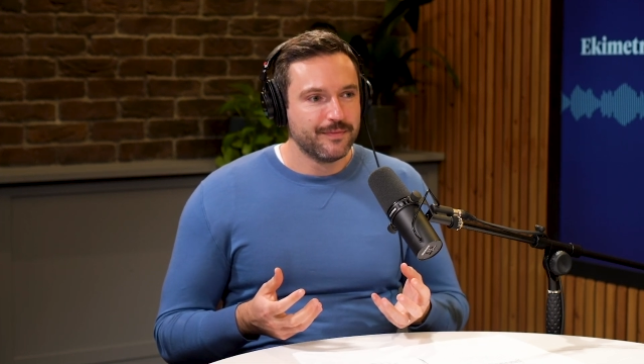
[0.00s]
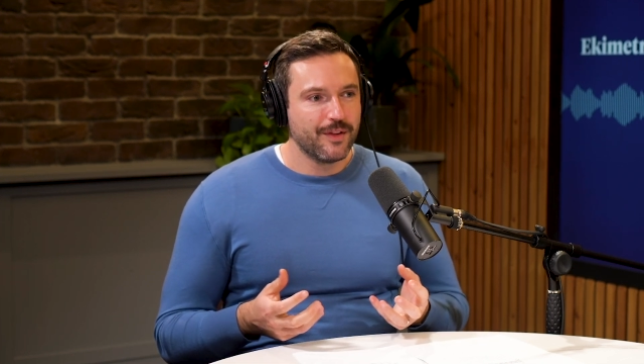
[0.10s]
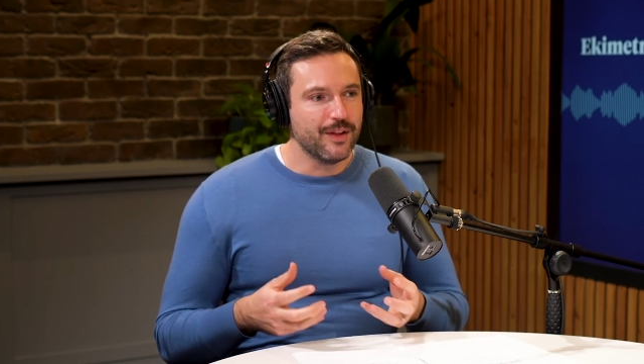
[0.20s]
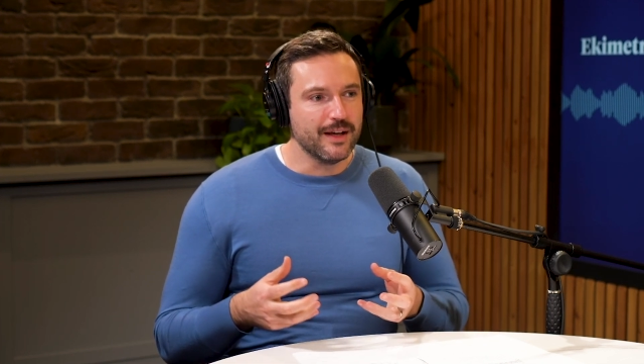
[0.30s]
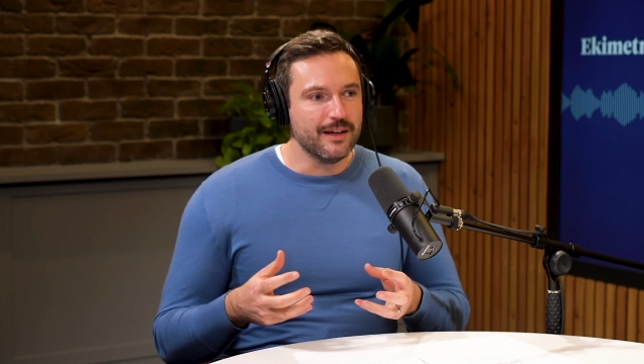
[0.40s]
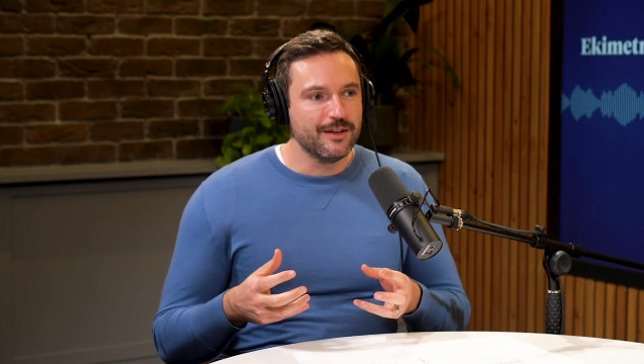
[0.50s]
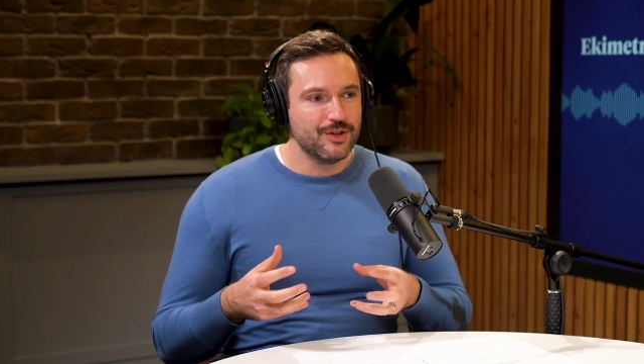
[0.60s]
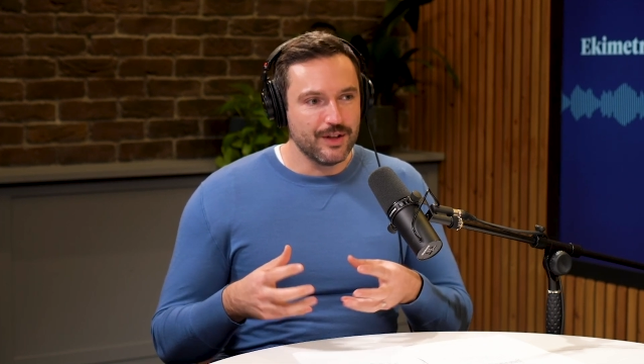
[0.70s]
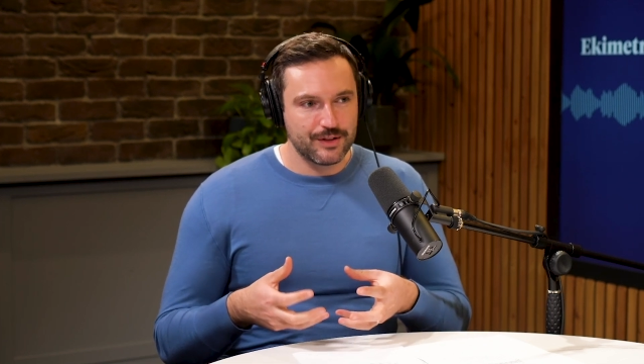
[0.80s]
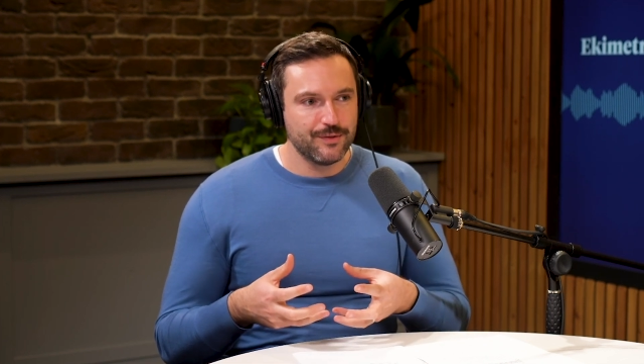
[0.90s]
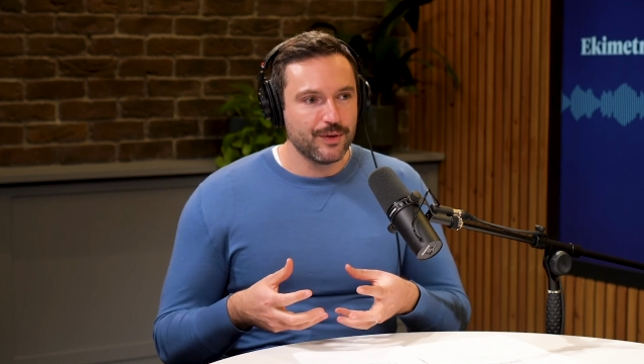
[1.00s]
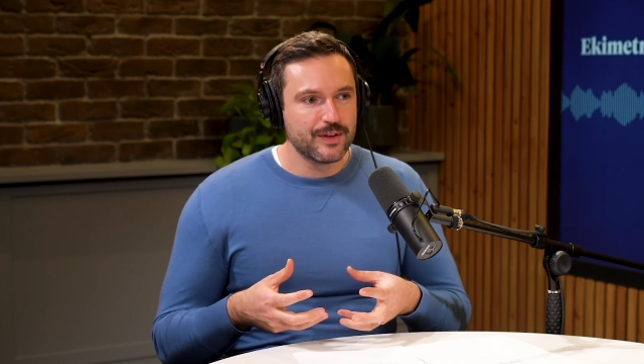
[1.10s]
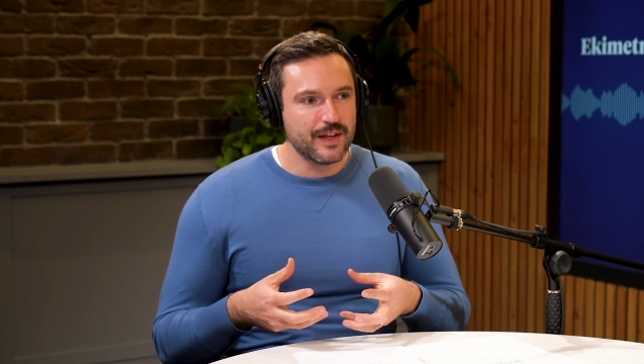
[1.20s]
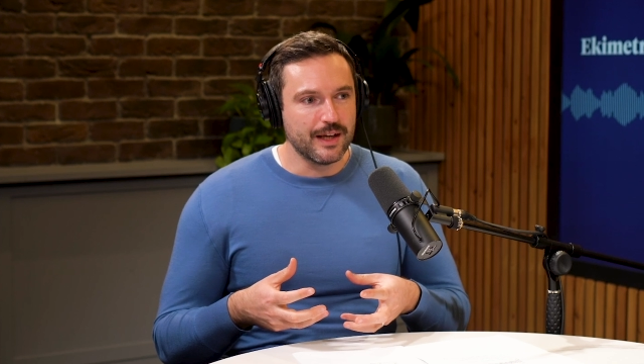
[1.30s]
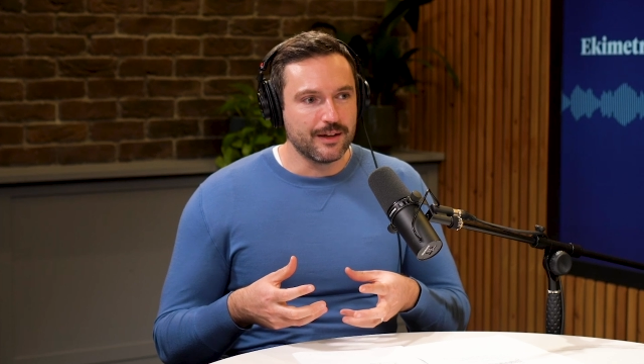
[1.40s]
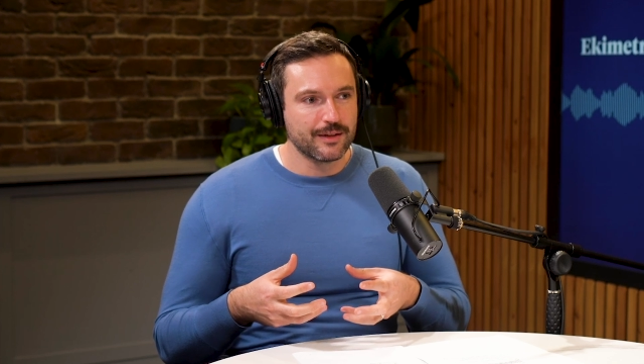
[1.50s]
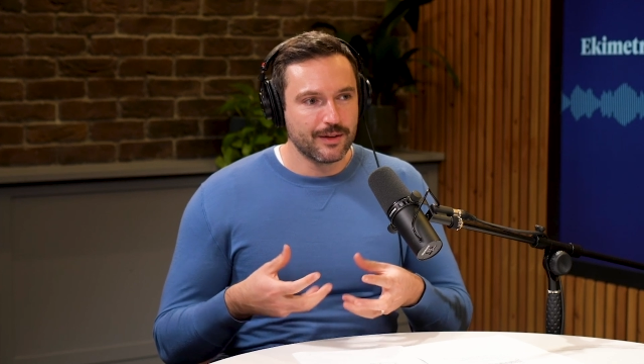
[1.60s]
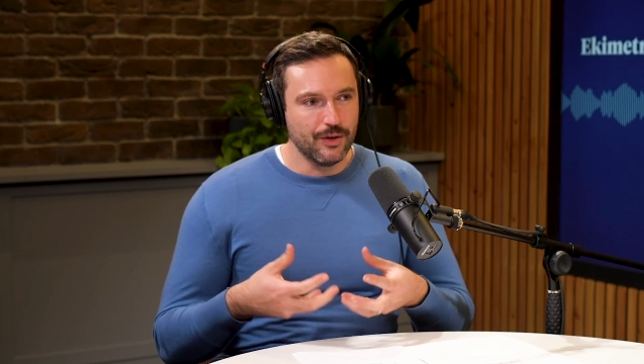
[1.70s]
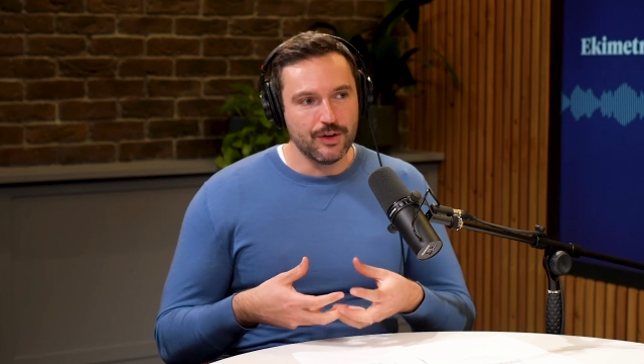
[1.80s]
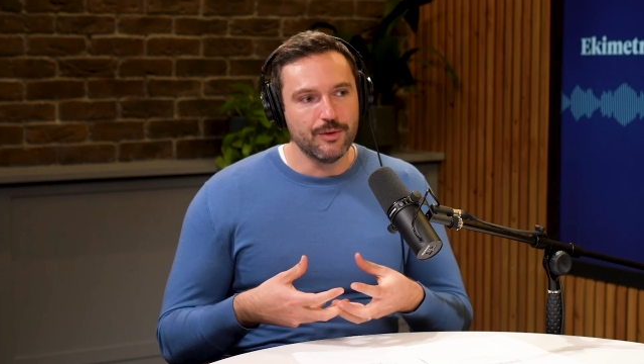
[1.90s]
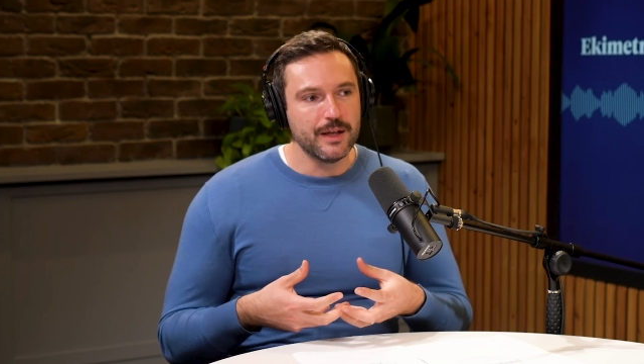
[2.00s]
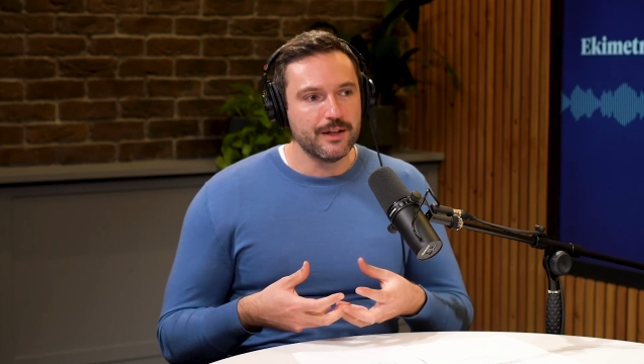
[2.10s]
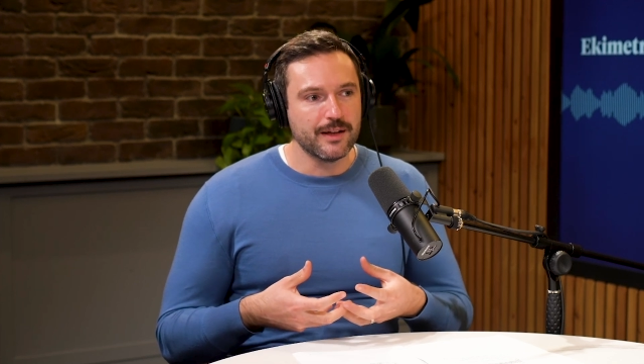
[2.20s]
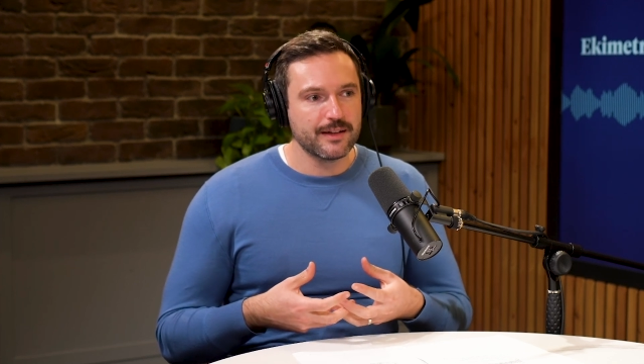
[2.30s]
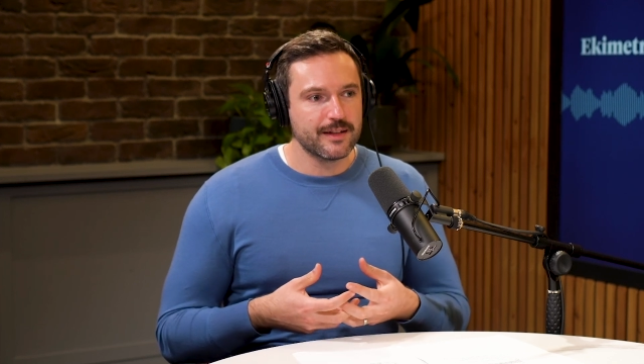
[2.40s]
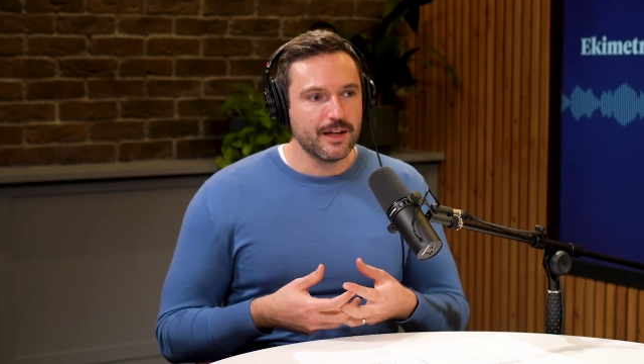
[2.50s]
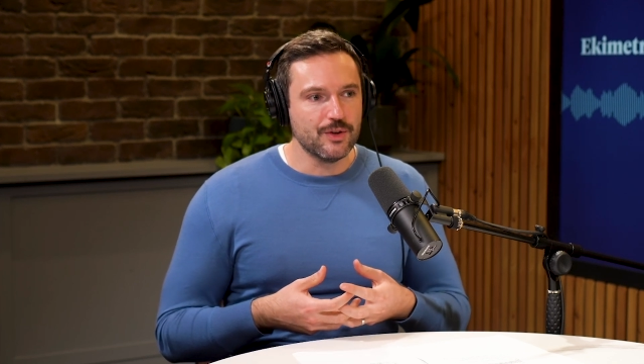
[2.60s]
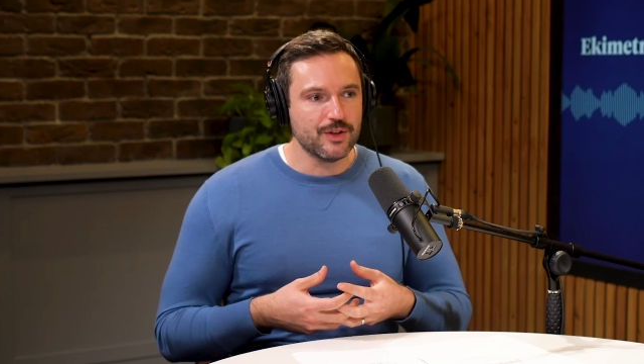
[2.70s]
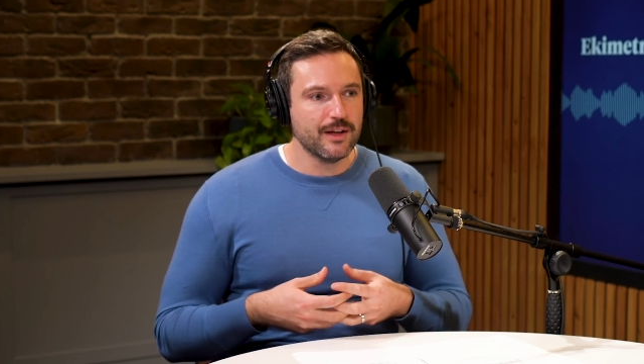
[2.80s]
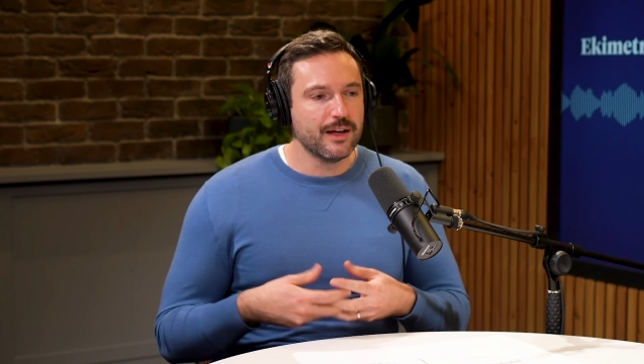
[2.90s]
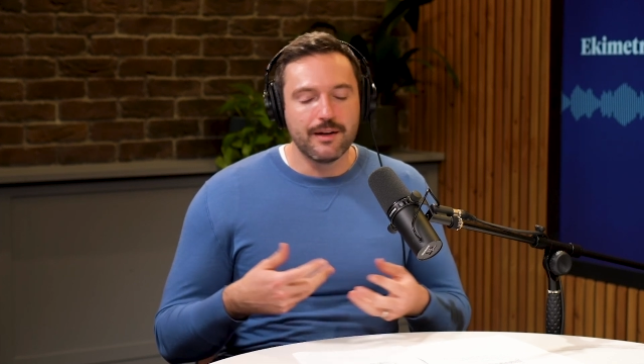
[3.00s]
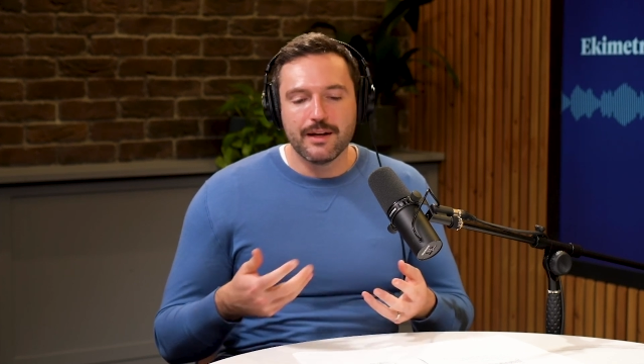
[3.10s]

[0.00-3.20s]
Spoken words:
than just focusing on your media execution.